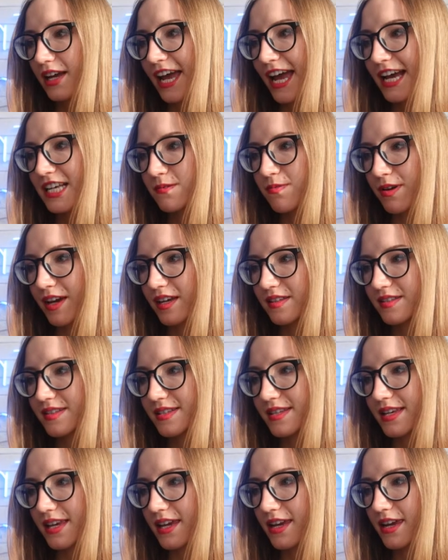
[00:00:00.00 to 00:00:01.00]
As we can
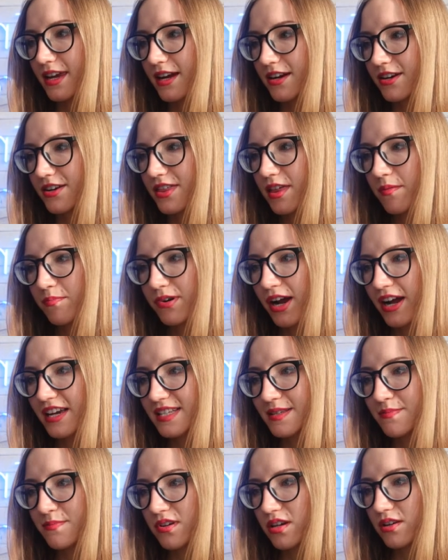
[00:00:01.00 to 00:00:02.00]
see here, the
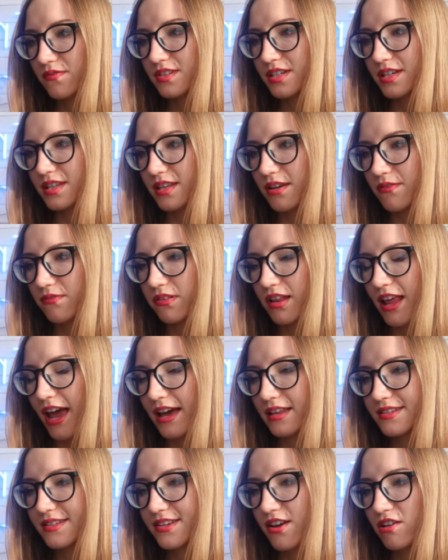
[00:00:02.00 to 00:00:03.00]
price moved in the
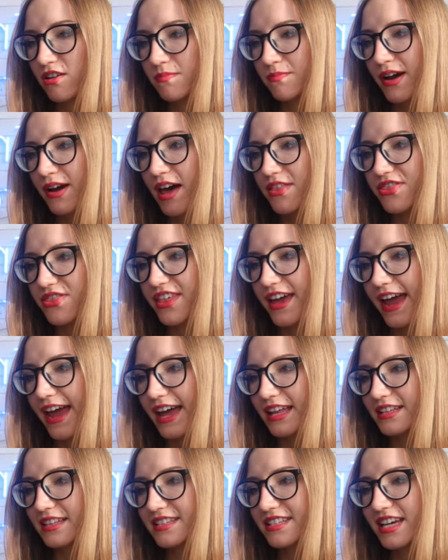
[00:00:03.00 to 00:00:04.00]
flat zone but
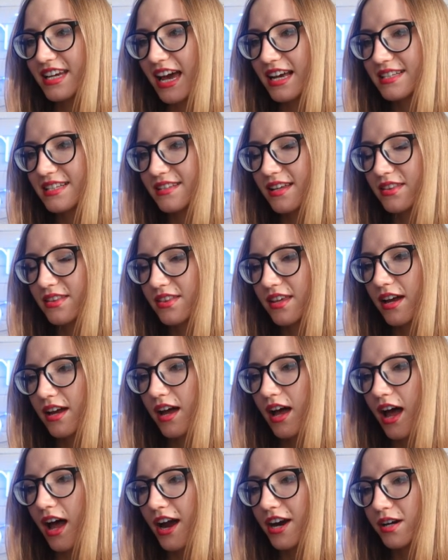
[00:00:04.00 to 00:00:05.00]
then tested the
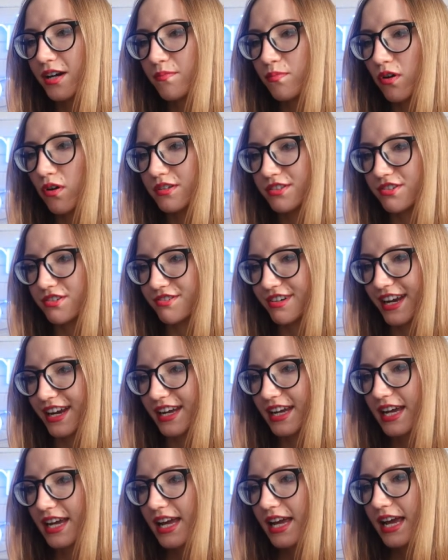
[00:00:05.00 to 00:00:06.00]
higher
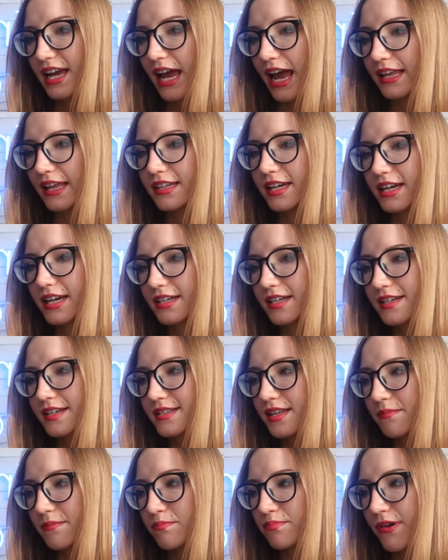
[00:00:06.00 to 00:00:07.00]
boundary. And it is
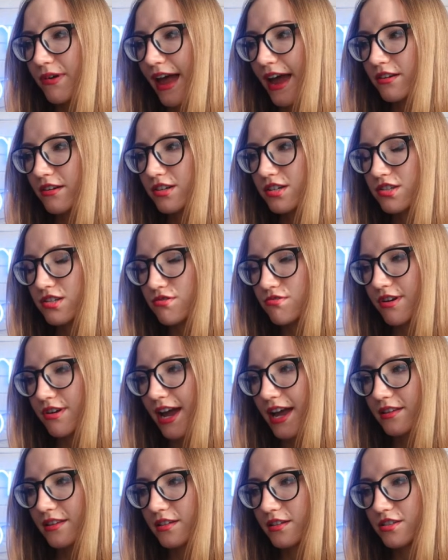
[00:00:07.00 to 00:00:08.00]
the bearish
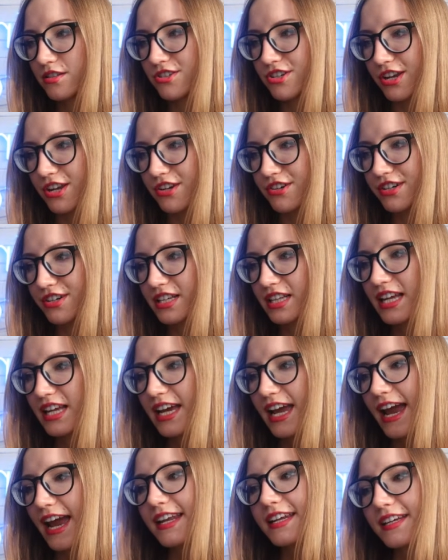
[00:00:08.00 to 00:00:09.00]
trend in general
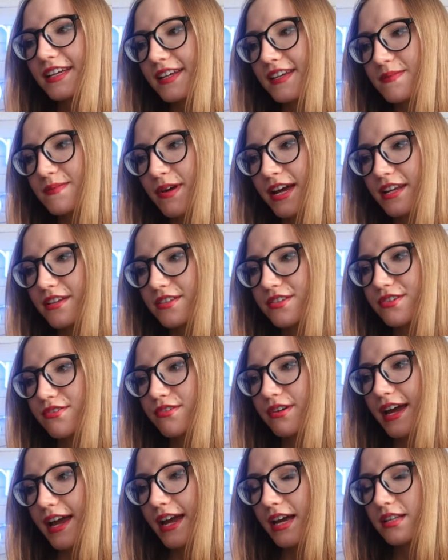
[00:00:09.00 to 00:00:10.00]
and it is better
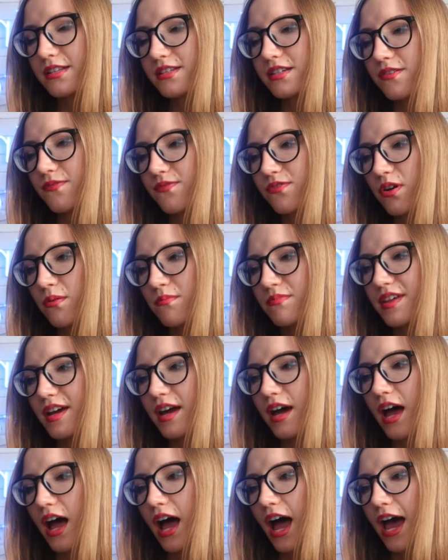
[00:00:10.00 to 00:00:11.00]
to enter from the
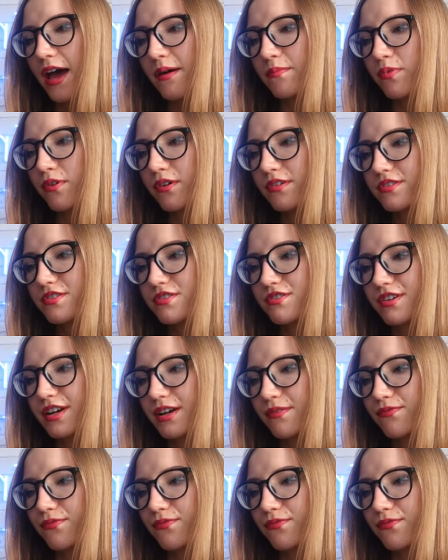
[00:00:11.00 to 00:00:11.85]
higher boundary